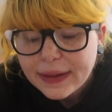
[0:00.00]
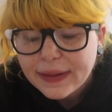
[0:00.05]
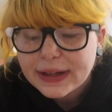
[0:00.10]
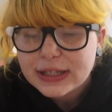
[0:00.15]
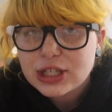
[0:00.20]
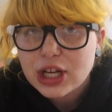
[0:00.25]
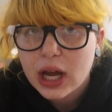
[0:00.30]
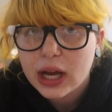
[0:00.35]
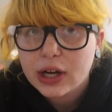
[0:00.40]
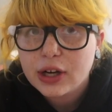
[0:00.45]
They
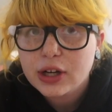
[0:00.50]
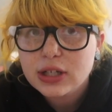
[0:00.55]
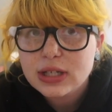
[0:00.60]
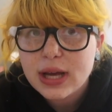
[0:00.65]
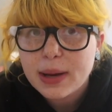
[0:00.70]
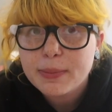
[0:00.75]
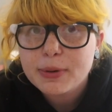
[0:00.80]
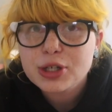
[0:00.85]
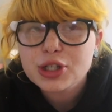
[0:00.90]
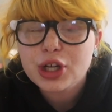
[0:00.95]
check her
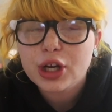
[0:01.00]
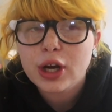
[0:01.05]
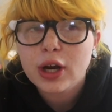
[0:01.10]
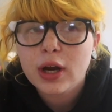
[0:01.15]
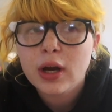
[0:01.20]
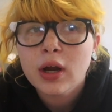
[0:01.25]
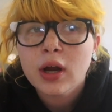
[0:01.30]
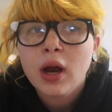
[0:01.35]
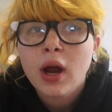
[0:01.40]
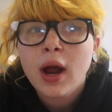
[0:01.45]

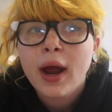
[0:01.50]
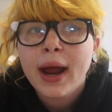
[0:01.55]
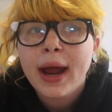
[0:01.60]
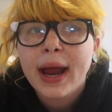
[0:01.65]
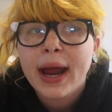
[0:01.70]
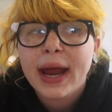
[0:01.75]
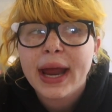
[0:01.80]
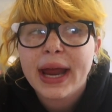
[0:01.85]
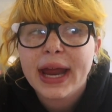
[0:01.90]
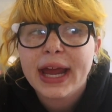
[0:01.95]
temperature,
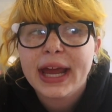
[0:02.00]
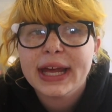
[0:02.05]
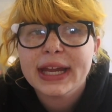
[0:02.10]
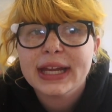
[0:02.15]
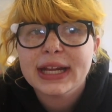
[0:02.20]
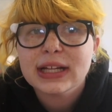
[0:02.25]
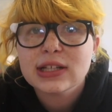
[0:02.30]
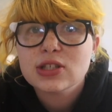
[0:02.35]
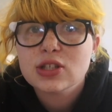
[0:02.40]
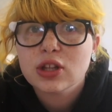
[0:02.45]

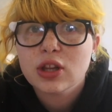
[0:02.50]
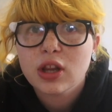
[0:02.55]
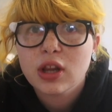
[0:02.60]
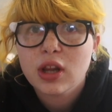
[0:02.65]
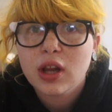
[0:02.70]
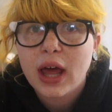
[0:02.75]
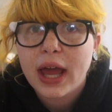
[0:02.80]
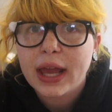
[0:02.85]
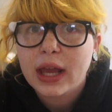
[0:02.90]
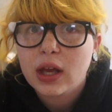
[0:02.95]
and it's
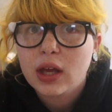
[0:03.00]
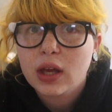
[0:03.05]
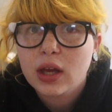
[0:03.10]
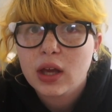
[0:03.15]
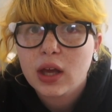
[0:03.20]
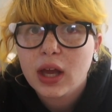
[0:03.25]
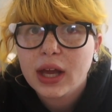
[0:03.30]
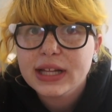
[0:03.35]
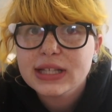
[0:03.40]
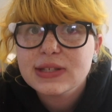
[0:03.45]
like,
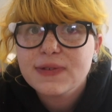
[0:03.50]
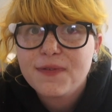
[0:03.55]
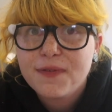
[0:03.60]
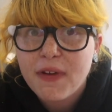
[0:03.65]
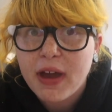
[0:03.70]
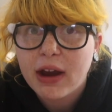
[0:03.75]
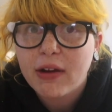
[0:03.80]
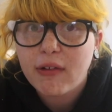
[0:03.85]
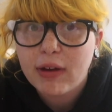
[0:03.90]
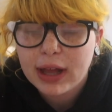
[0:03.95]
it's
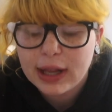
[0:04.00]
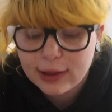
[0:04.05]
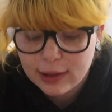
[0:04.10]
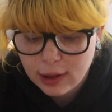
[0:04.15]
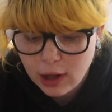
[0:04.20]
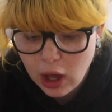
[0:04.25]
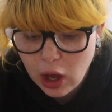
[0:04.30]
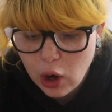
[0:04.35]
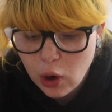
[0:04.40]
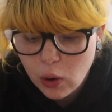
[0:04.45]
very
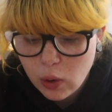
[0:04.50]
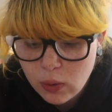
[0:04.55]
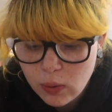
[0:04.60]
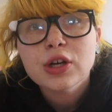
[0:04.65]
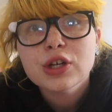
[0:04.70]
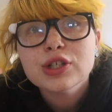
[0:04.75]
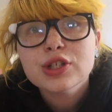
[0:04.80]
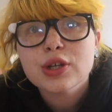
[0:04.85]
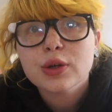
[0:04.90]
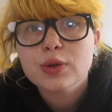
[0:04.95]
low.
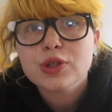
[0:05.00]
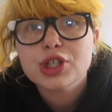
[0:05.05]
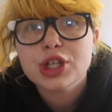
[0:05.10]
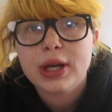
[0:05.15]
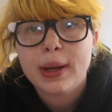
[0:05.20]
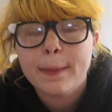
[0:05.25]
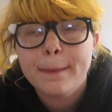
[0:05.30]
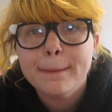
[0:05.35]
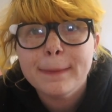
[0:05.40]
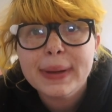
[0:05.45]
So
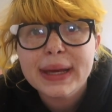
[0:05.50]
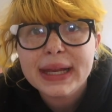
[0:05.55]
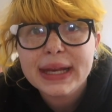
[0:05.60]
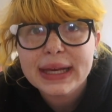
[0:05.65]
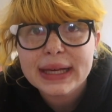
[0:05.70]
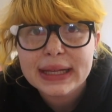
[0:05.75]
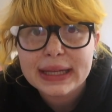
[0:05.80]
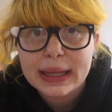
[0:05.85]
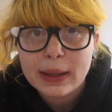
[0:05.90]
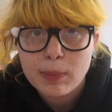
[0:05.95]
she
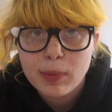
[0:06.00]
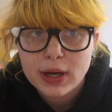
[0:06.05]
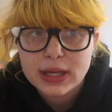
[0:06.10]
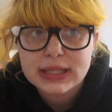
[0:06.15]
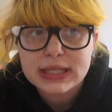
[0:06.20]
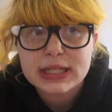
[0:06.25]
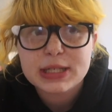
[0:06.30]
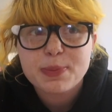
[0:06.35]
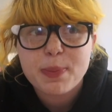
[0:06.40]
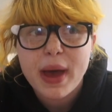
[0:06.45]
immediately
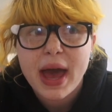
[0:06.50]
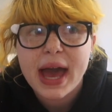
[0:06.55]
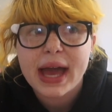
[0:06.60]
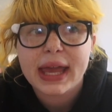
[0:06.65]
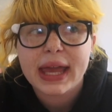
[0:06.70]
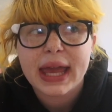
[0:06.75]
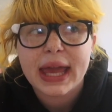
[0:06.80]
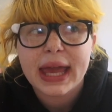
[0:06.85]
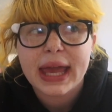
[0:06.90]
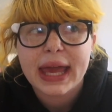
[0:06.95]
brings us
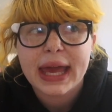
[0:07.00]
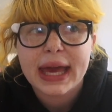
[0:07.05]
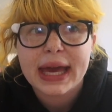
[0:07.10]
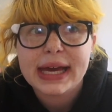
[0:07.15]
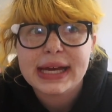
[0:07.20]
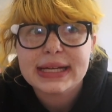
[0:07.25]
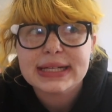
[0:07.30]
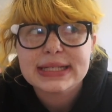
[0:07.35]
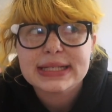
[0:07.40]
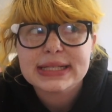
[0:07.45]
back
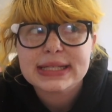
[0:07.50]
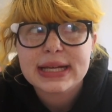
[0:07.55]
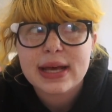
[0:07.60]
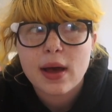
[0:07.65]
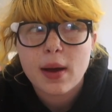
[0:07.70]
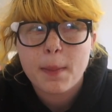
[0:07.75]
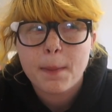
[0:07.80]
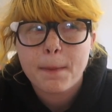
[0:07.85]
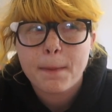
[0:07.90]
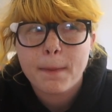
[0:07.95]
and
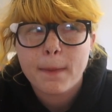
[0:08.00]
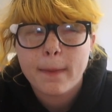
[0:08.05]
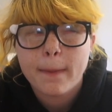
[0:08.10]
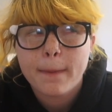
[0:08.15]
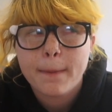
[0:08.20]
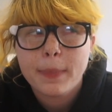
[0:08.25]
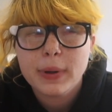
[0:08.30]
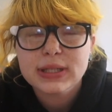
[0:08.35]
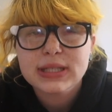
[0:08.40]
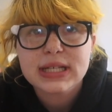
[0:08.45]

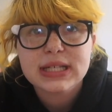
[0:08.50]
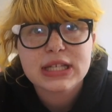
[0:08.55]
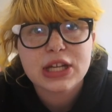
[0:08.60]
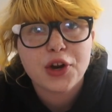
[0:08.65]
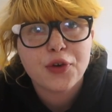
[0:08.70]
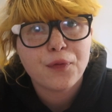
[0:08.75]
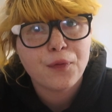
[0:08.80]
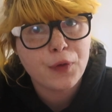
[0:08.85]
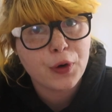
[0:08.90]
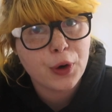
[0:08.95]
puts us in
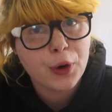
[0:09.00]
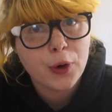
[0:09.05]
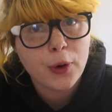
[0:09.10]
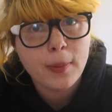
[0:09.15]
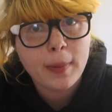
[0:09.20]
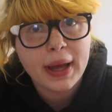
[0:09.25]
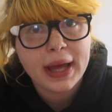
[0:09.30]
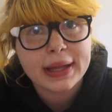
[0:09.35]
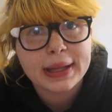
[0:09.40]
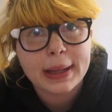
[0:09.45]
a
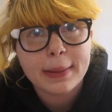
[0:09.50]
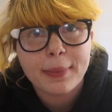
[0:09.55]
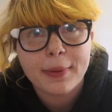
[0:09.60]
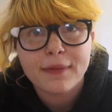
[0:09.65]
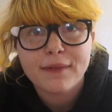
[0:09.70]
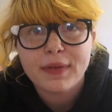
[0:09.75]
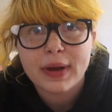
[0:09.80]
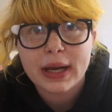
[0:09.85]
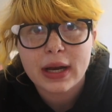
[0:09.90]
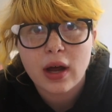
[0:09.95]
room, and they
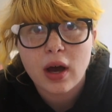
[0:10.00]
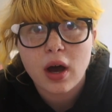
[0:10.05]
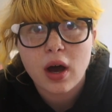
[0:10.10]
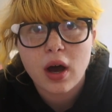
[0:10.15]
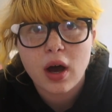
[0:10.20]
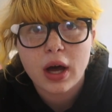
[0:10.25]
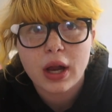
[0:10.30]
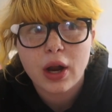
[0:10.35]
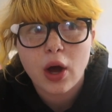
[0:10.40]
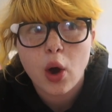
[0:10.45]
put Vayda
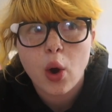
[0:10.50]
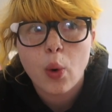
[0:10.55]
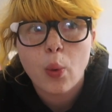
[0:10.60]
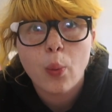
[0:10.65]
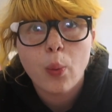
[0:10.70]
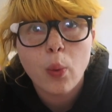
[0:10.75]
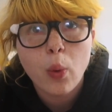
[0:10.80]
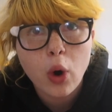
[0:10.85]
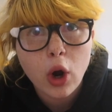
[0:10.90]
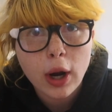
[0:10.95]
on a
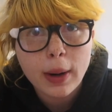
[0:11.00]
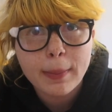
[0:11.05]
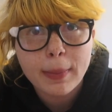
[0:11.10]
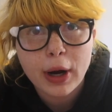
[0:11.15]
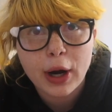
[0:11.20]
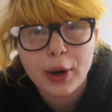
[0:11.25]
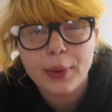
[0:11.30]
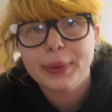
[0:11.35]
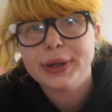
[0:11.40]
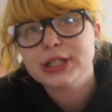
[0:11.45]

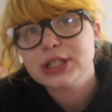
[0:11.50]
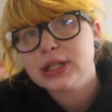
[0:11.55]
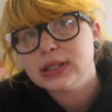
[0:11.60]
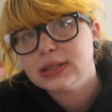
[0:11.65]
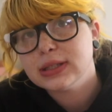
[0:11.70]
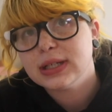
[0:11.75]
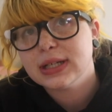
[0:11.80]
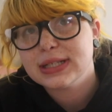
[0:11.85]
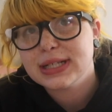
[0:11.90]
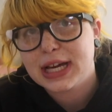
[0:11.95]
warmer, which
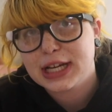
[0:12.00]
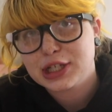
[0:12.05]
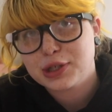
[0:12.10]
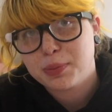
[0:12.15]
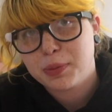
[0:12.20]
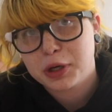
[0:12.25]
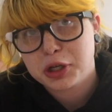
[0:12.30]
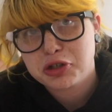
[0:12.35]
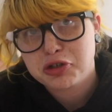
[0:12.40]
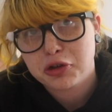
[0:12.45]
I'll attach a
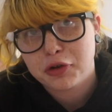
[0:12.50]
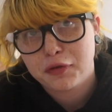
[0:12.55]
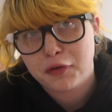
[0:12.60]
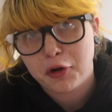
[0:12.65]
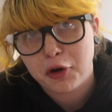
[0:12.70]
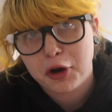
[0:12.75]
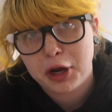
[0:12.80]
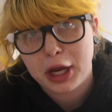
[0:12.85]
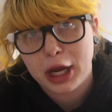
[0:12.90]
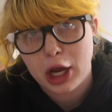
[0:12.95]
picture of
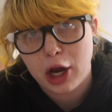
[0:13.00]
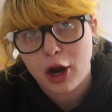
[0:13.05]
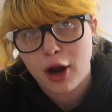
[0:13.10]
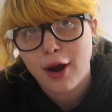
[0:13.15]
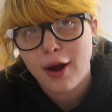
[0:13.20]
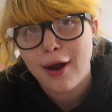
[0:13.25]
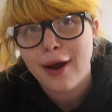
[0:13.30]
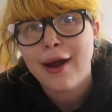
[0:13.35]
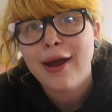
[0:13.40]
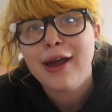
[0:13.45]
her
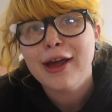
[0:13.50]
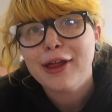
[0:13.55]
here.